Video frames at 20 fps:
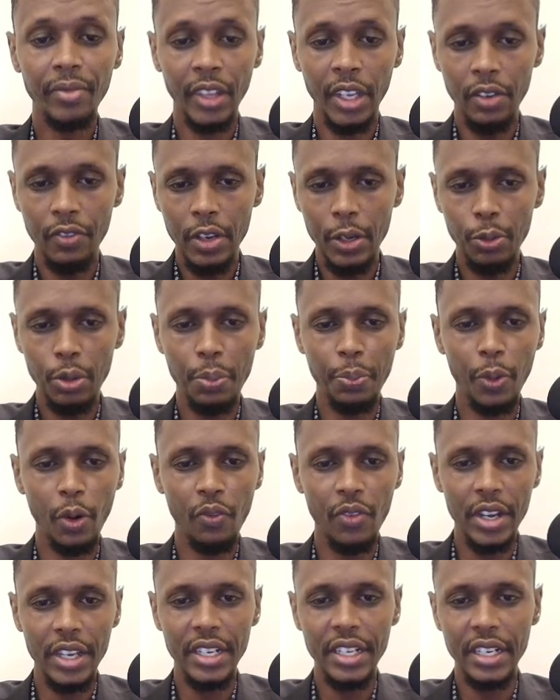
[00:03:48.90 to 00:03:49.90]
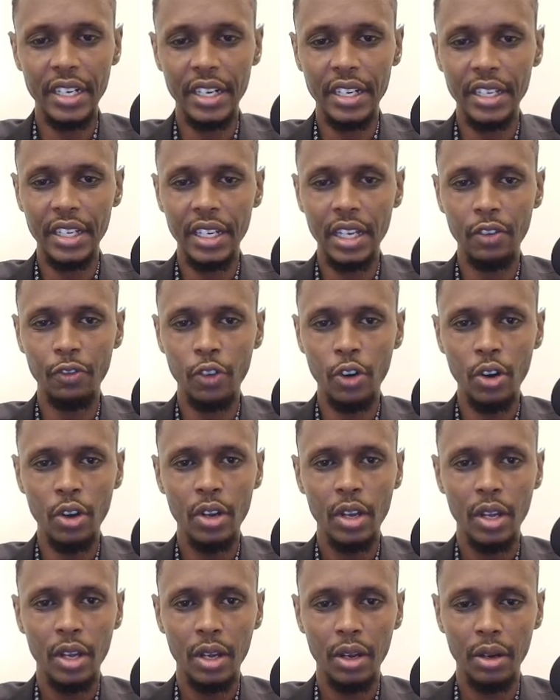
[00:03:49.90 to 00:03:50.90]
Even we provided an area for
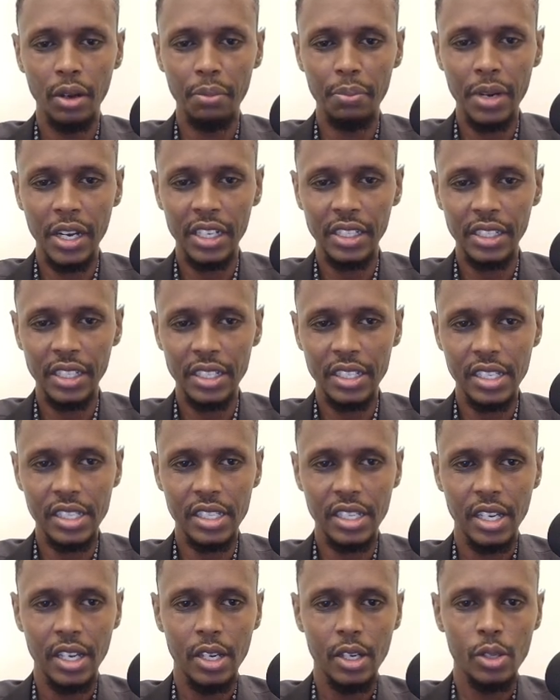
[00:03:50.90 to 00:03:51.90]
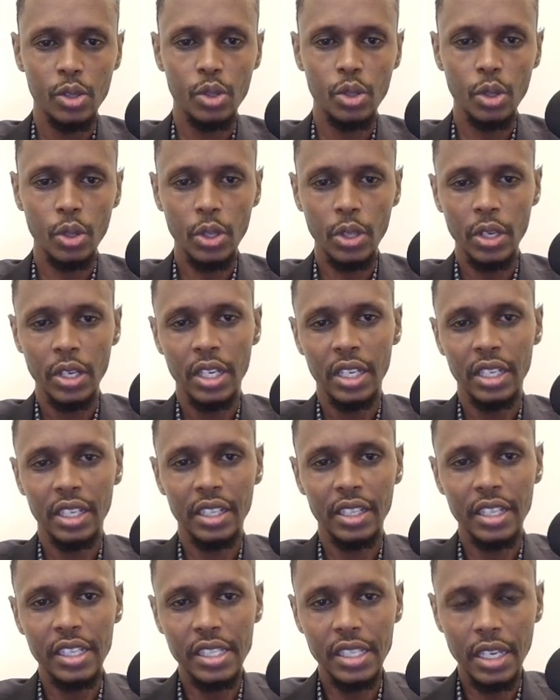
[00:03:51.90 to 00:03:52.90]
bank charges. So
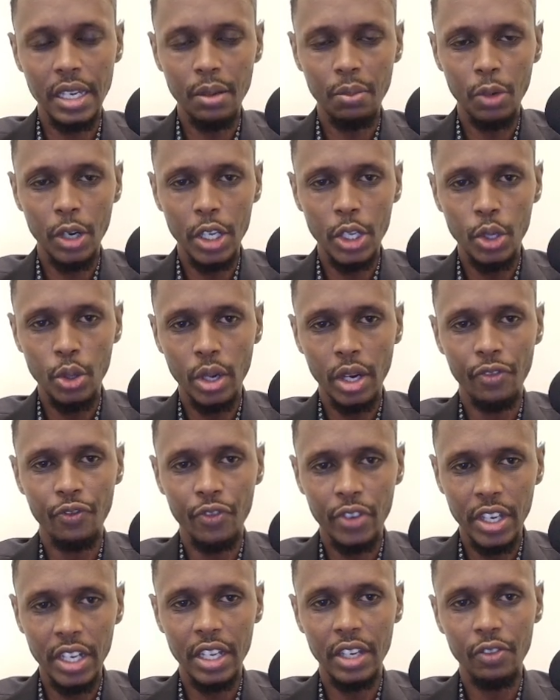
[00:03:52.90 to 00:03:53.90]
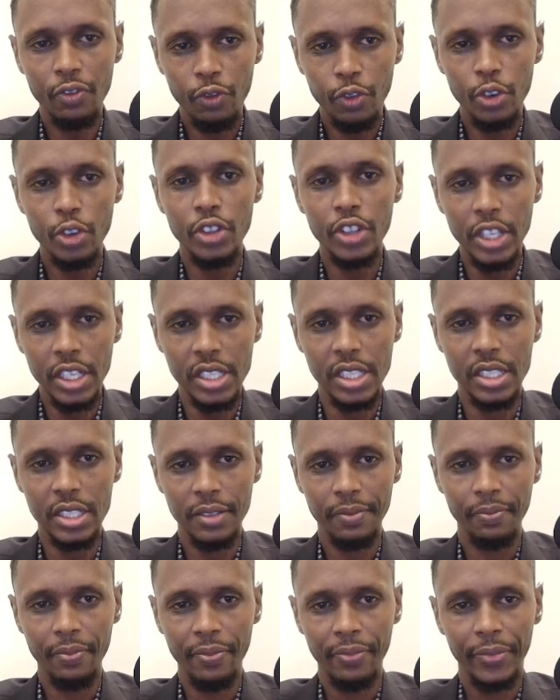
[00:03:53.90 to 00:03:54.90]
the same way you are filling for this.
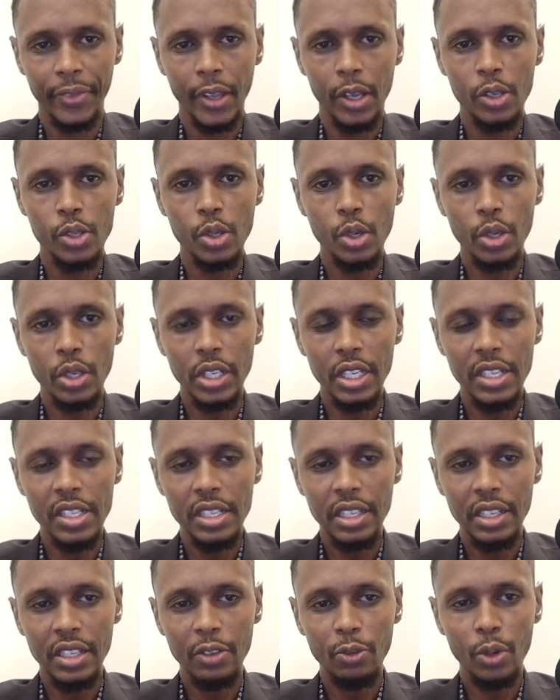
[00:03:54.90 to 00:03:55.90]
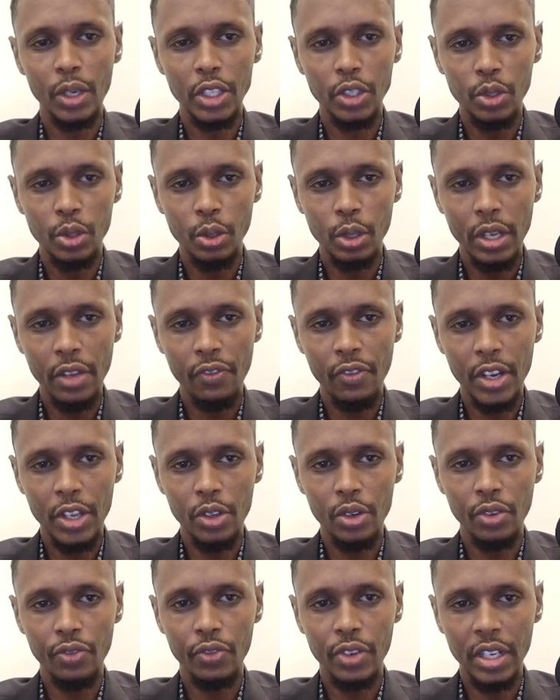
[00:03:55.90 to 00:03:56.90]
So in whatever
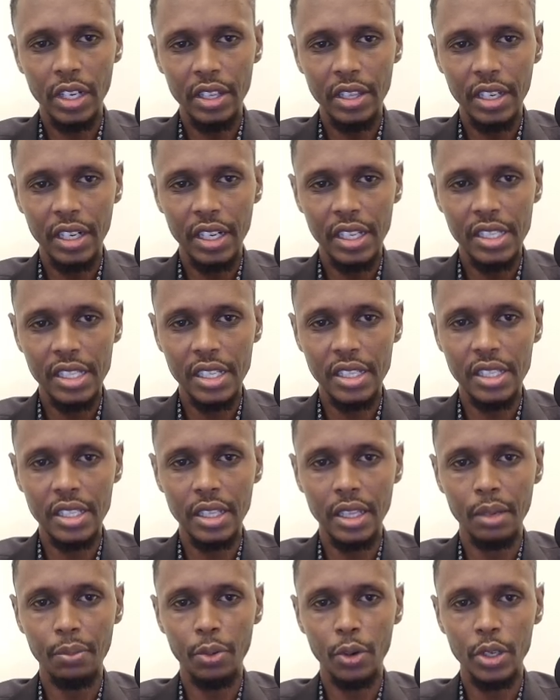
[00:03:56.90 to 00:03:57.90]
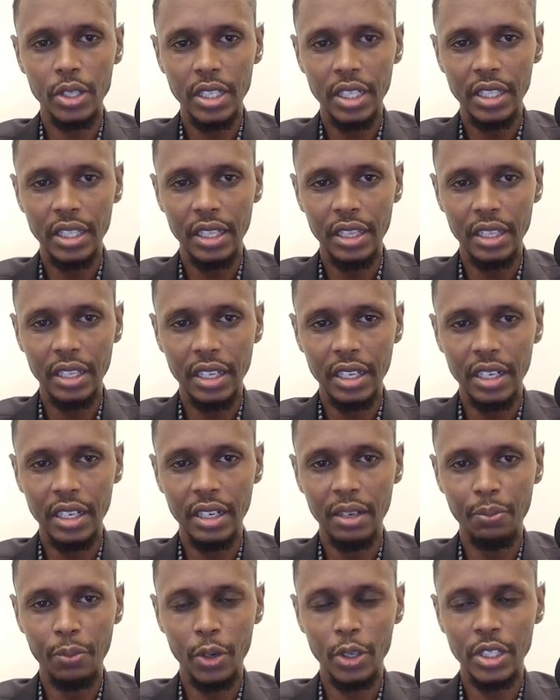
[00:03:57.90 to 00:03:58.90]
you fill the receipts in the project and
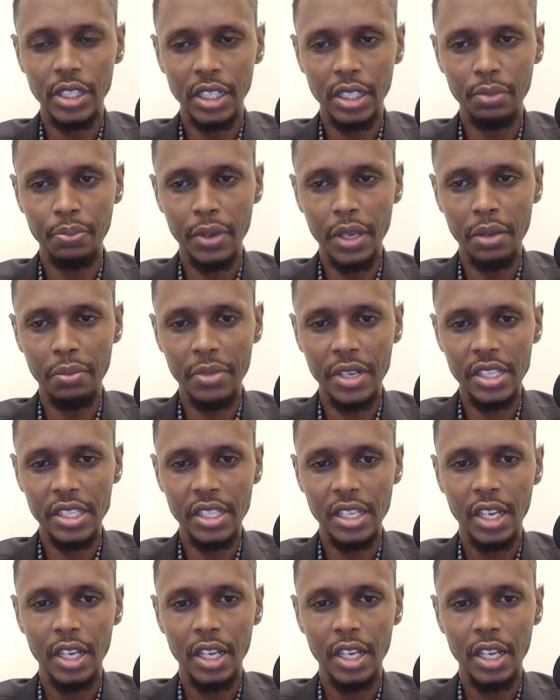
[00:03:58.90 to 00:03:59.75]
the project payments